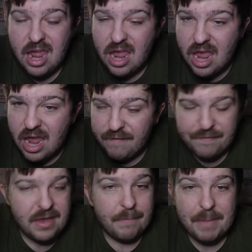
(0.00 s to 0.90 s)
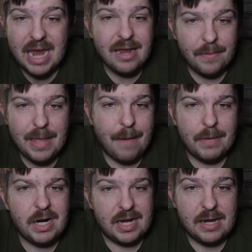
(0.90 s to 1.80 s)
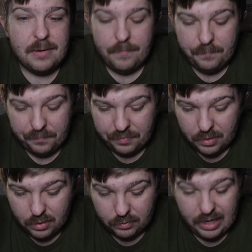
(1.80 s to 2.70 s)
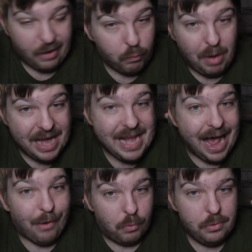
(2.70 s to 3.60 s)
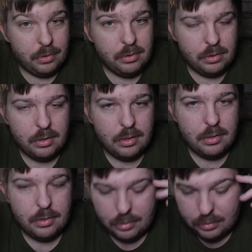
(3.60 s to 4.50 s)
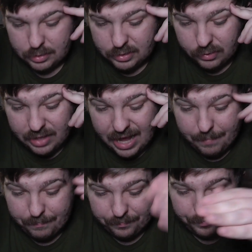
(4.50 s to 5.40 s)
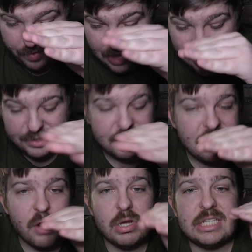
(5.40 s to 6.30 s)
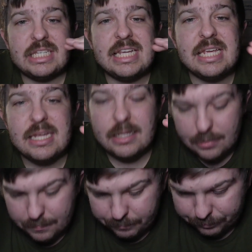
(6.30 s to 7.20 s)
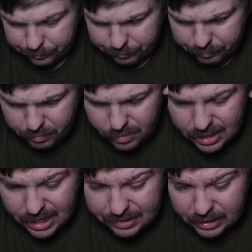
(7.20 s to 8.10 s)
if you pay him that money, like right now. So that that is guaranteed. I think the